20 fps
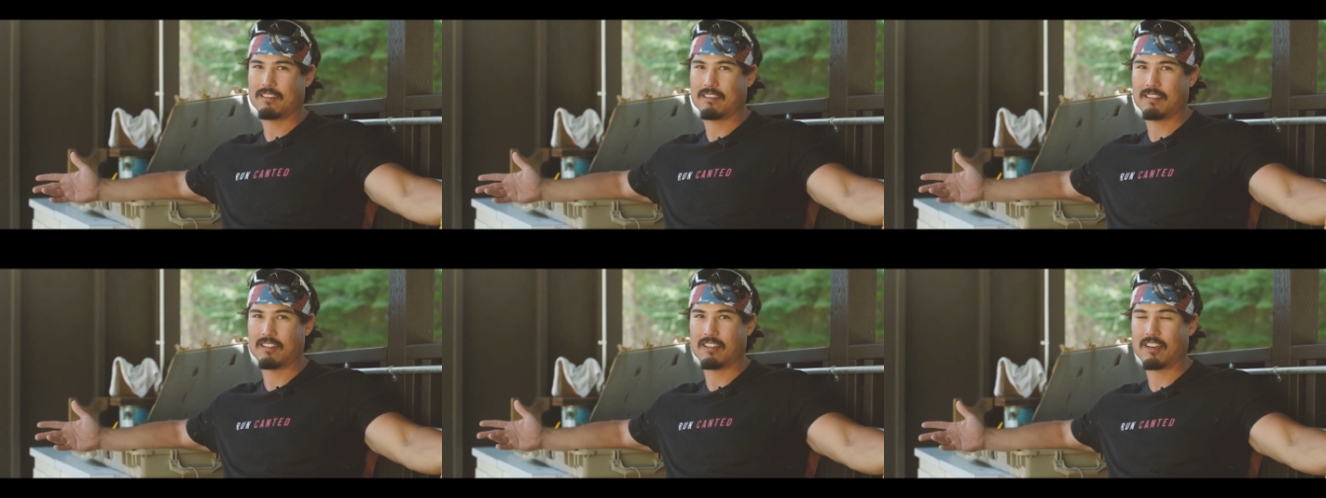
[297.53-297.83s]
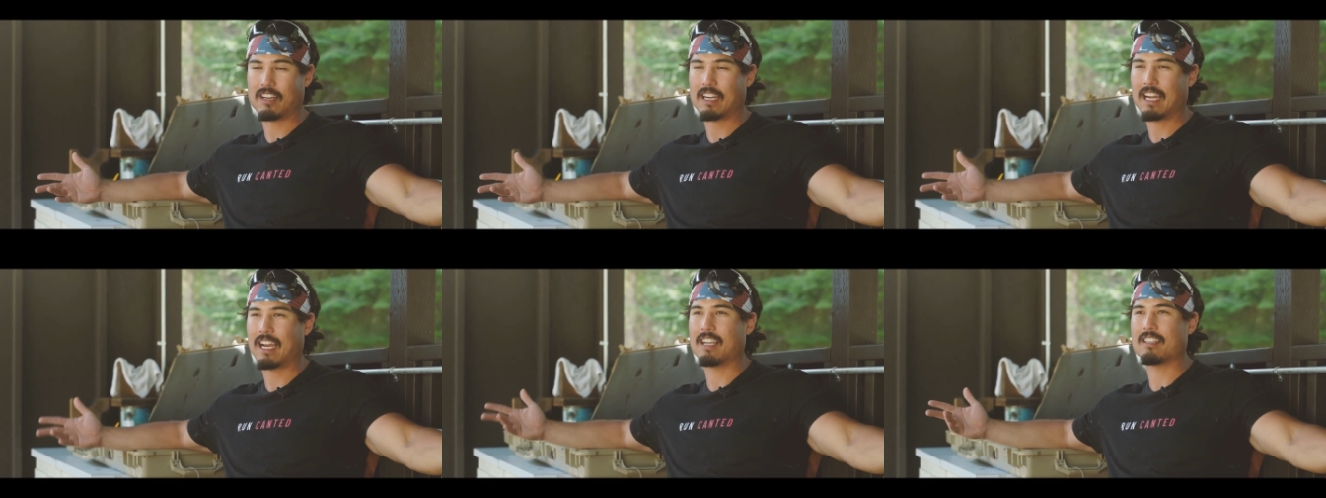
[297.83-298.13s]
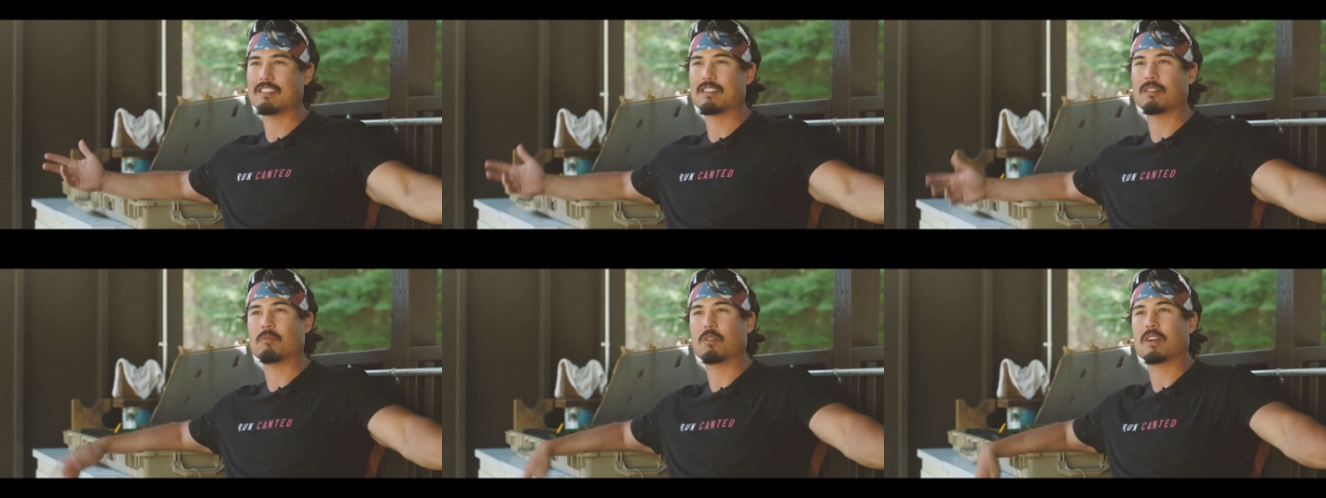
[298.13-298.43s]
They're
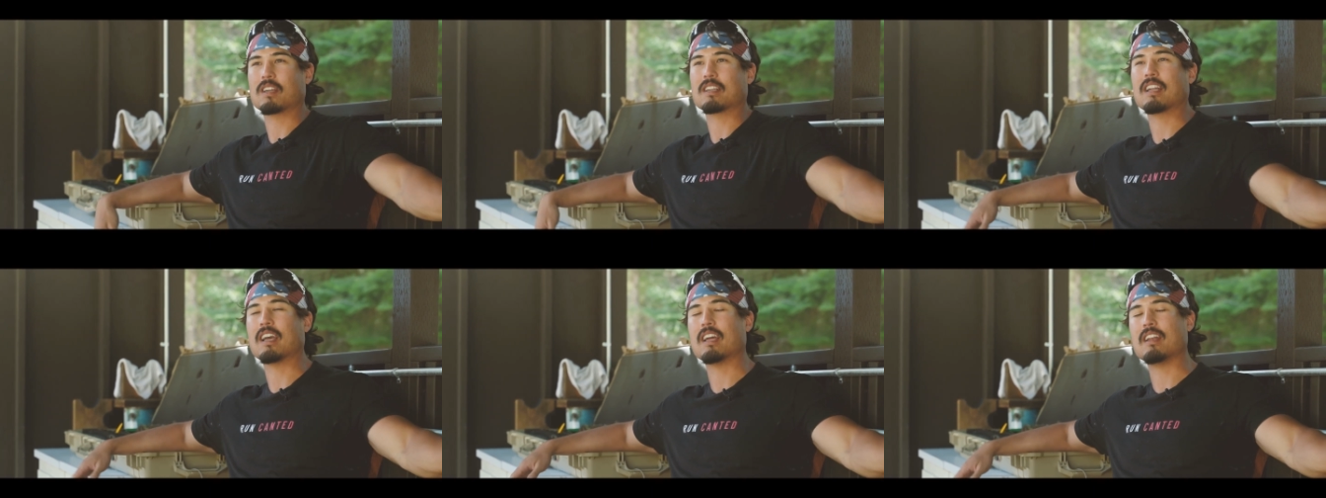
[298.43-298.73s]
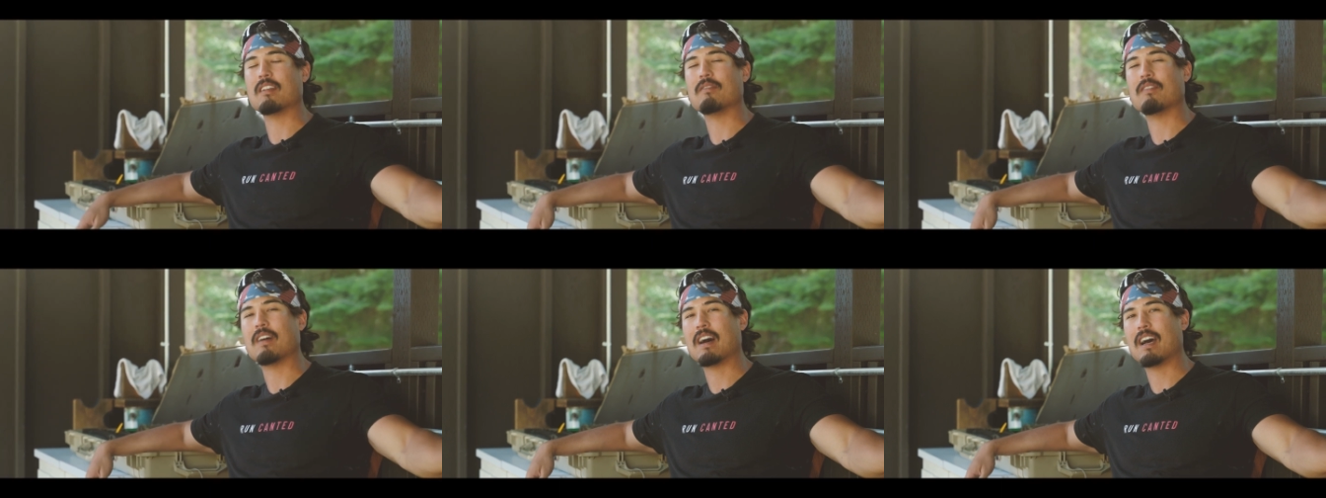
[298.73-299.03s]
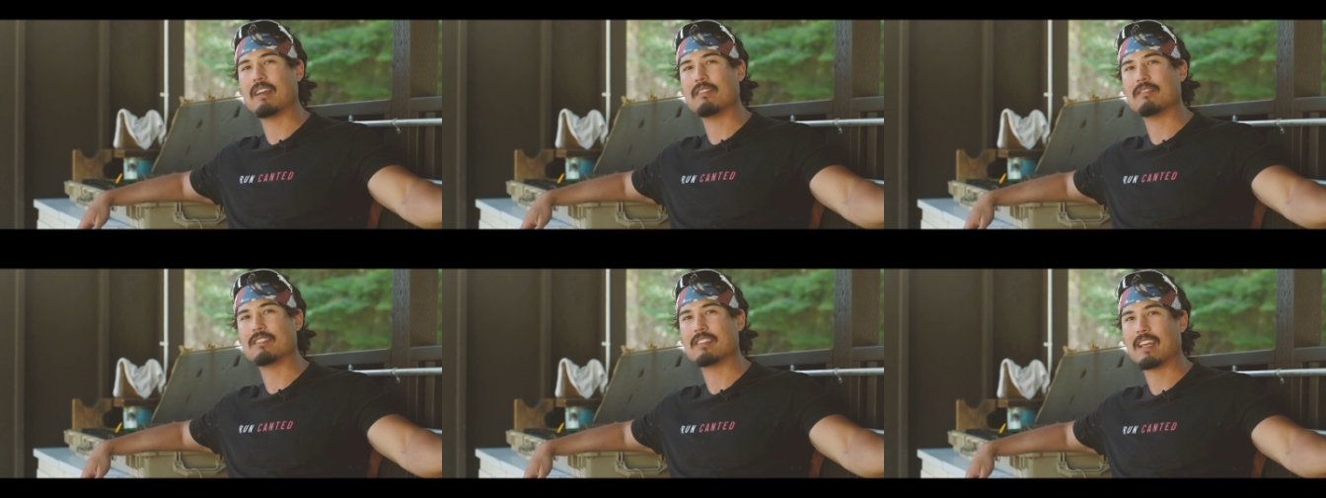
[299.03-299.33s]
guys that work 9 to
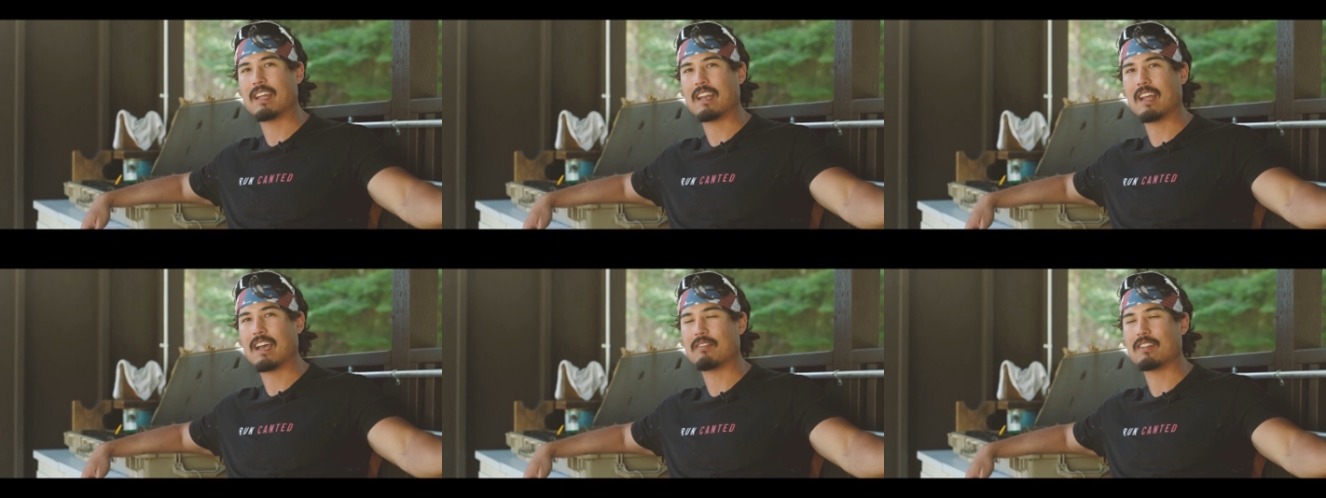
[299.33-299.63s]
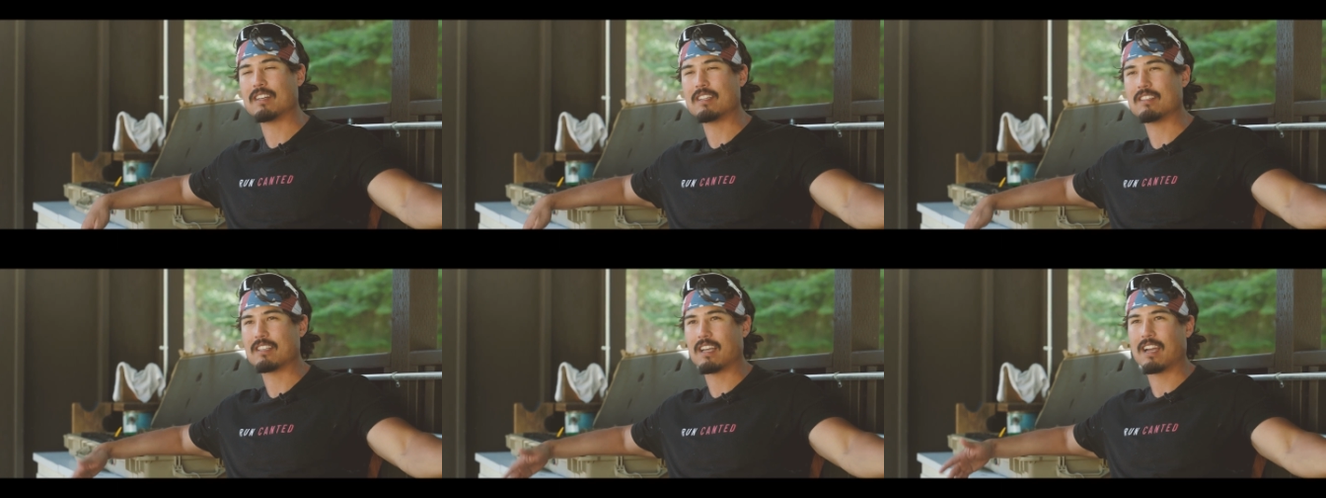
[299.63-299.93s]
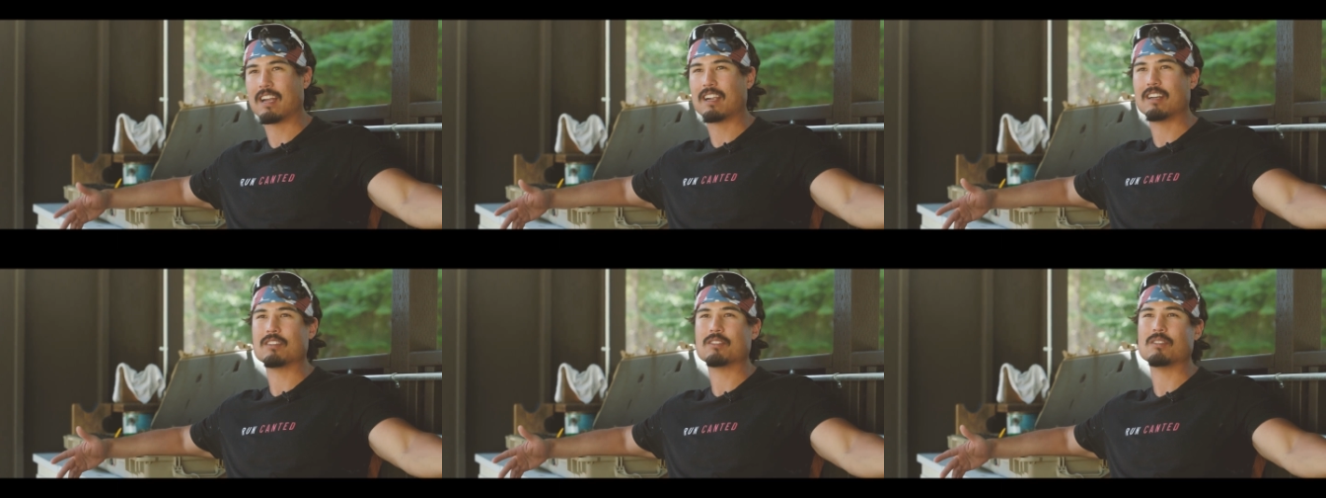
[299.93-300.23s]
5s that have a
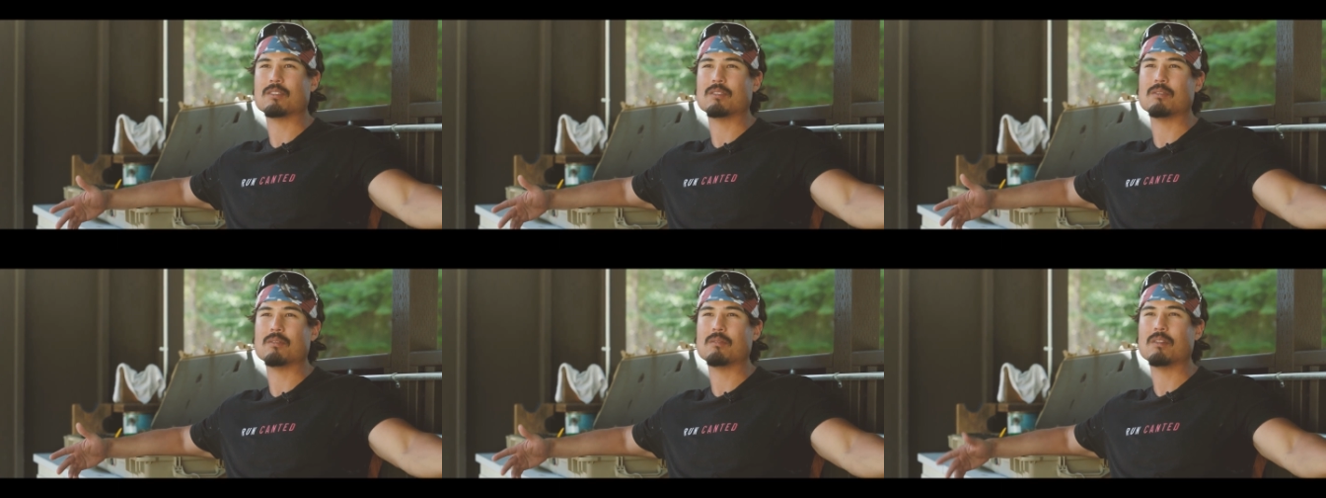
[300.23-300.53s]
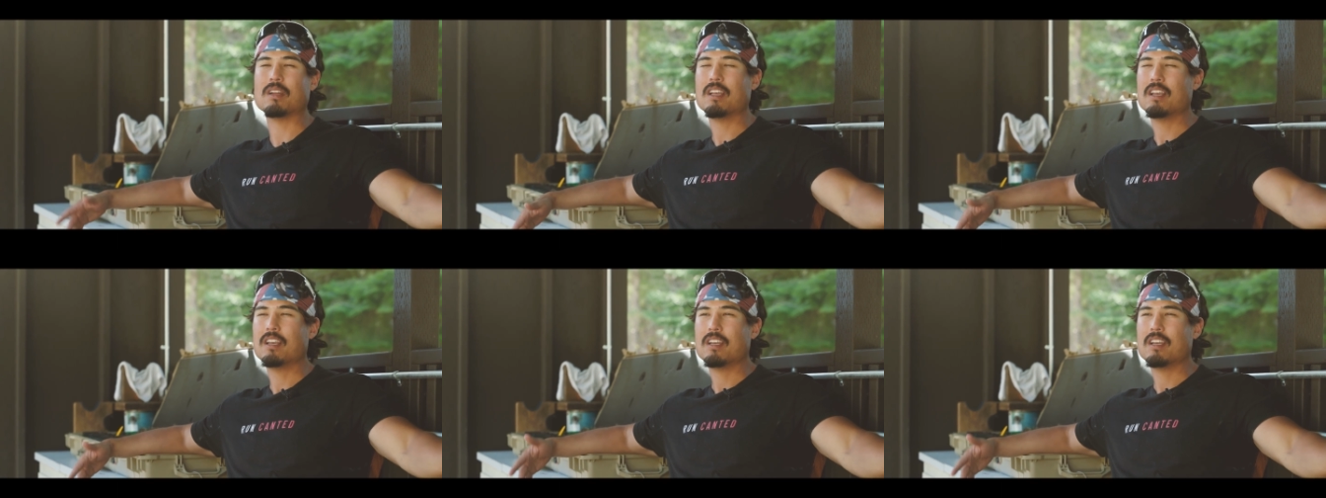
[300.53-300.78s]
desire to